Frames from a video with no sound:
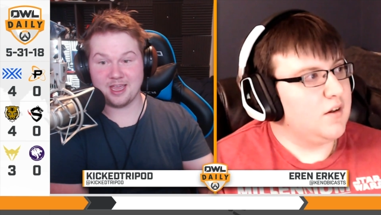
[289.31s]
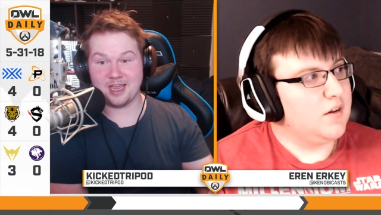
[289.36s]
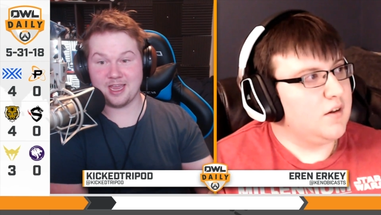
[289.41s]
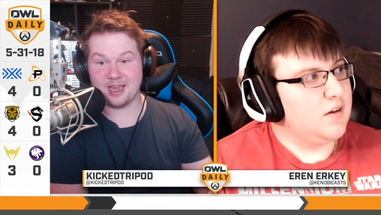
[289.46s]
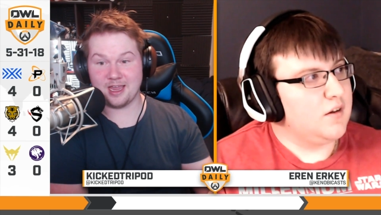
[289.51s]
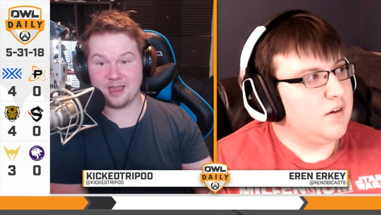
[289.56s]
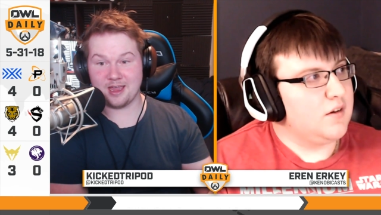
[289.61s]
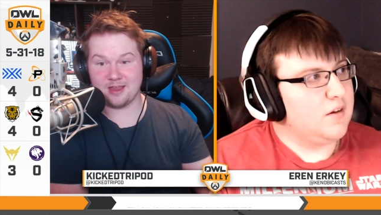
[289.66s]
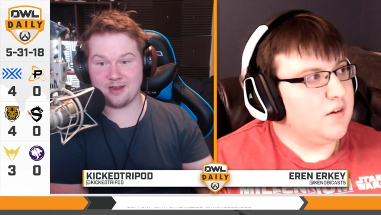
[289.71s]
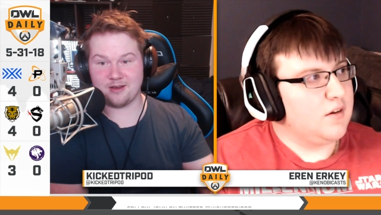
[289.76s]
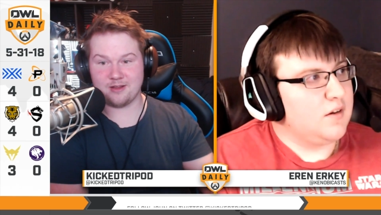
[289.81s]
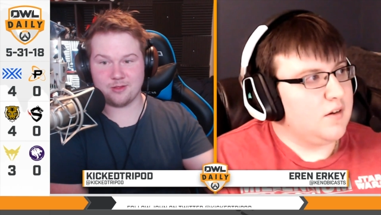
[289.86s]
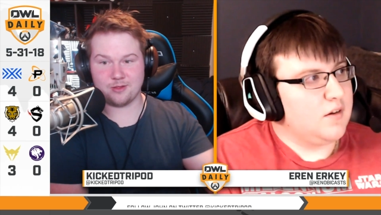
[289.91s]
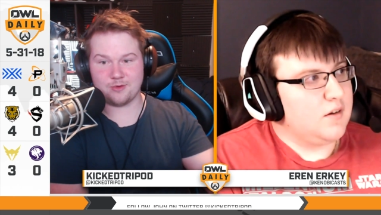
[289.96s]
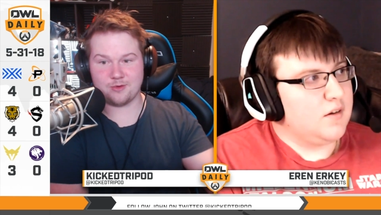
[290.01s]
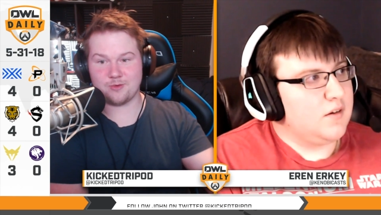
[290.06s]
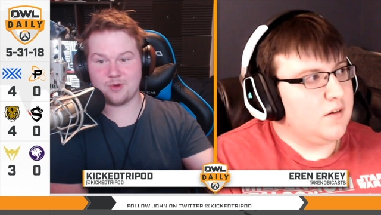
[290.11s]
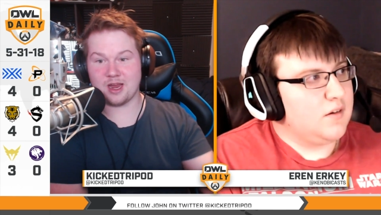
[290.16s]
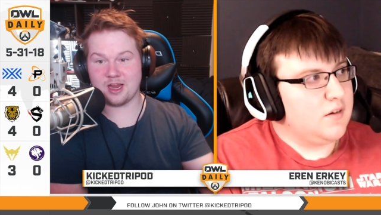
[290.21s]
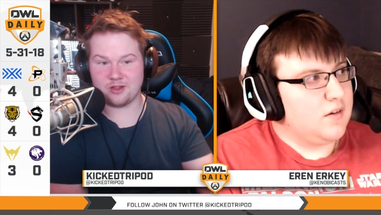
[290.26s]
Speaker 1: in
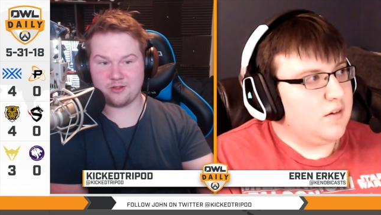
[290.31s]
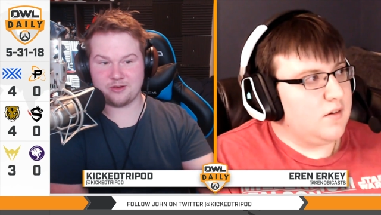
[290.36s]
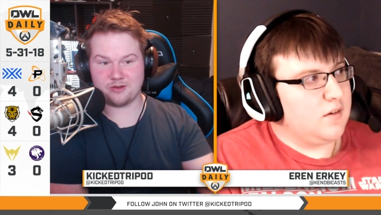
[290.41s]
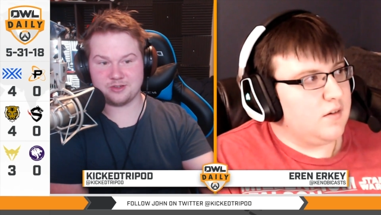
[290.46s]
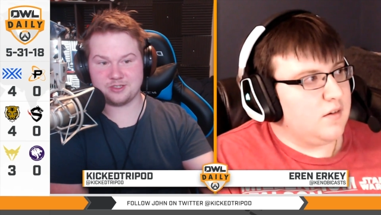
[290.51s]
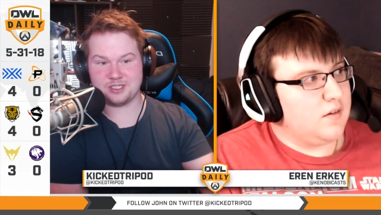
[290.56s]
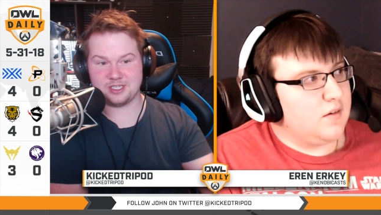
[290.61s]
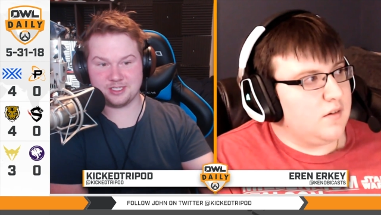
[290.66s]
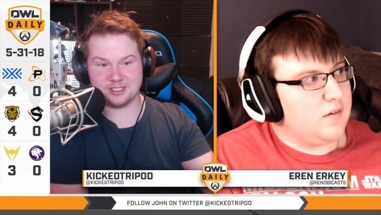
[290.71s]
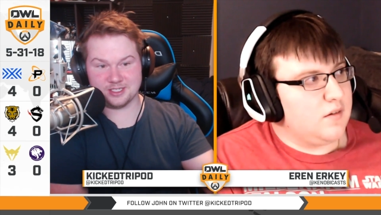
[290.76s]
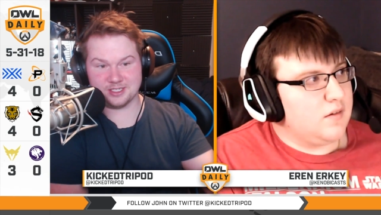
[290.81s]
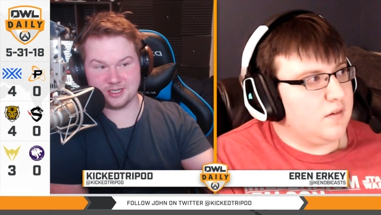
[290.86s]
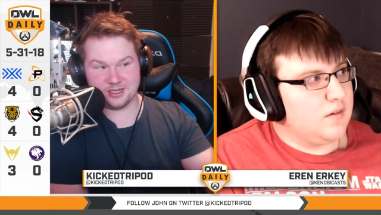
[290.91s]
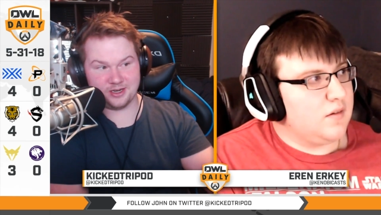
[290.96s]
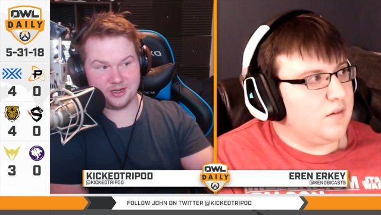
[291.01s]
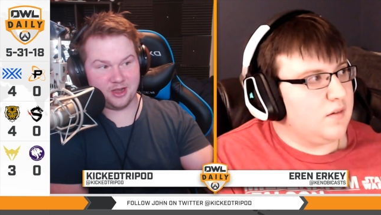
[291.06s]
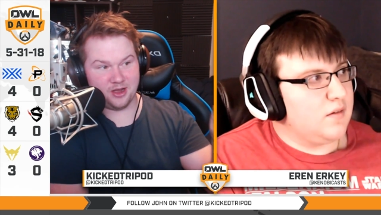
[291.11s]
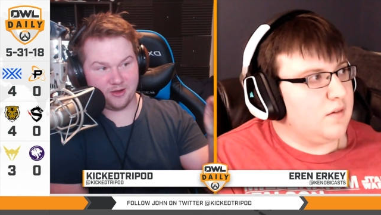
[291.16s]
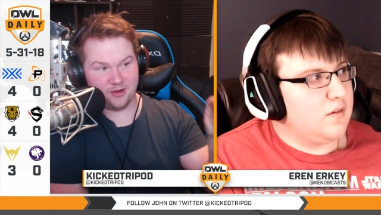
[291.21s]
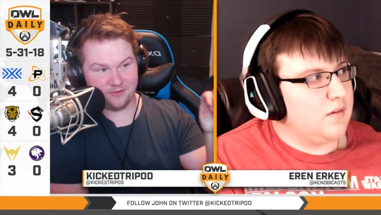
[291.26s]
the regular
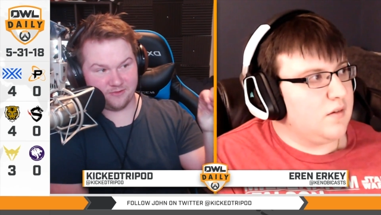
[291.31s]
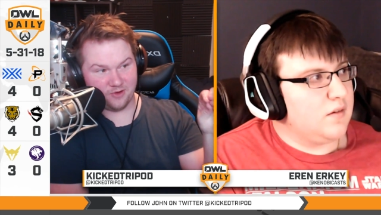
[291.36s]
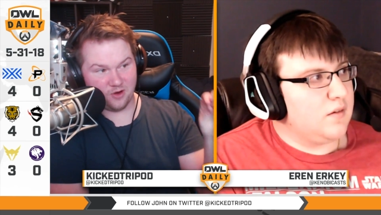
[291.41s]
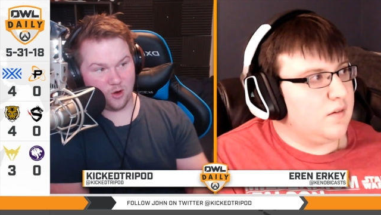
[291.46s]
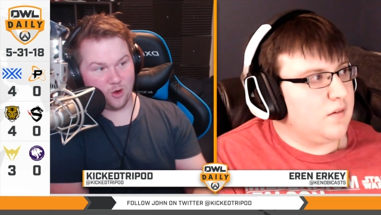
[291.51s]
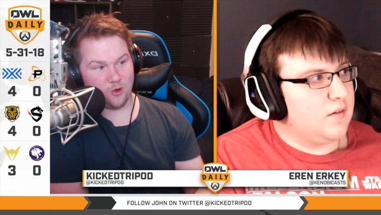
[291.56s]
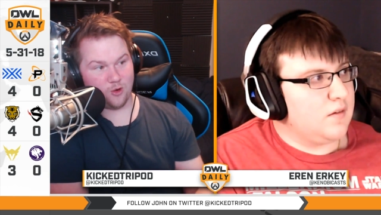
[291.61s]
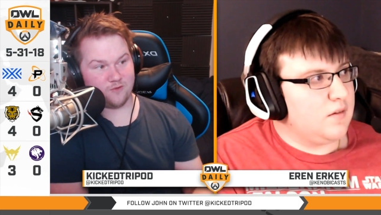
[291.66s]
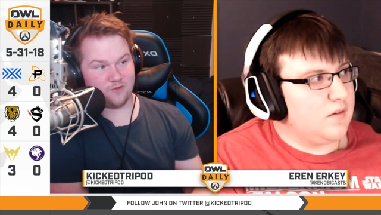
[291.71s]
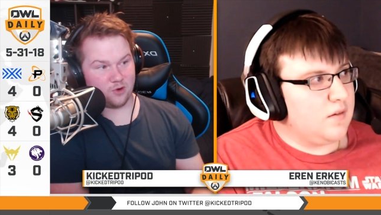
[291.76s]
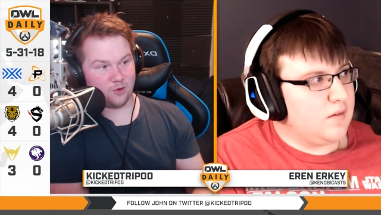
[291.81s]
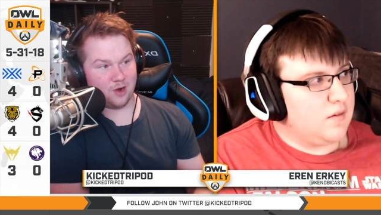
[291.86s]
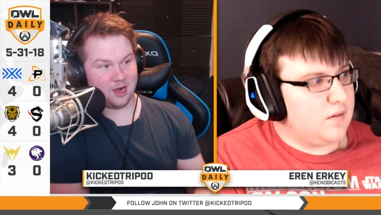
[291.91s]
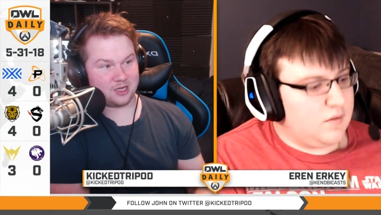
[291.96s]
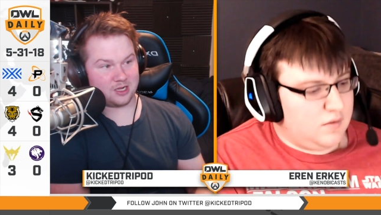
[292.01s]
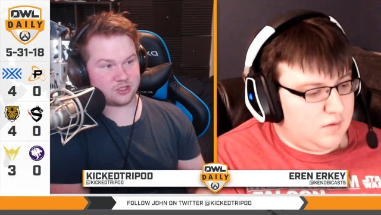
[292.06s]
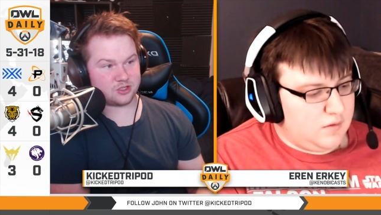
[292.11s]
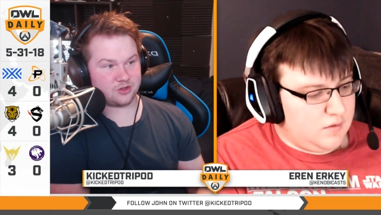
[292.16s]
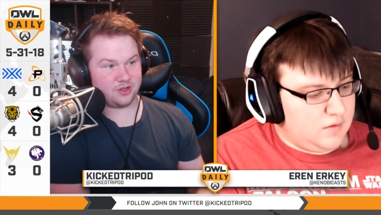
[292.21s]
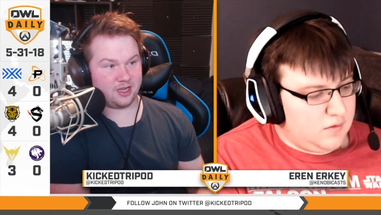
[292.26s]
season of
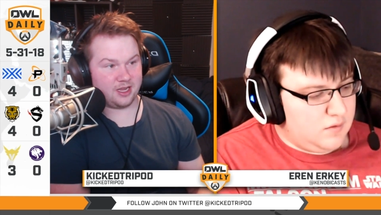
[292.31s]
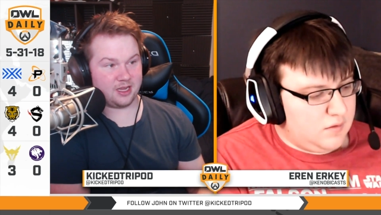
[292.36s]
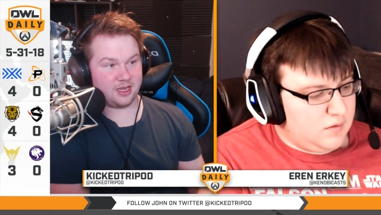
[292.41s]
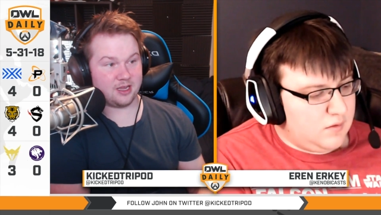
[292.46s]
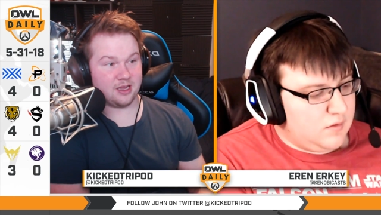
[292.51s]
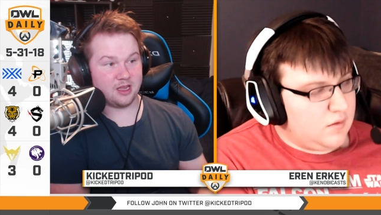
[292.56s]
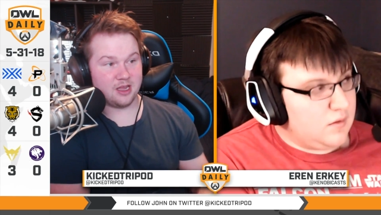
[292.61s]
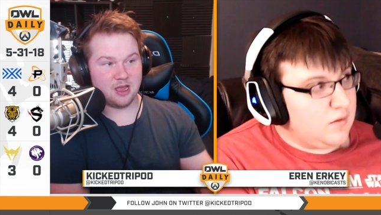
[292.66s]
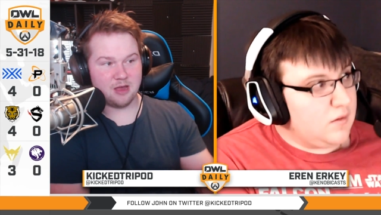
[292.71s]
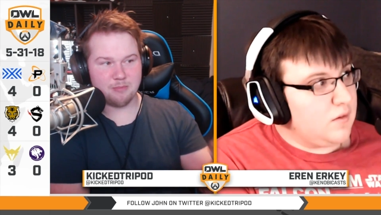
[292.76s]
Overwatch League.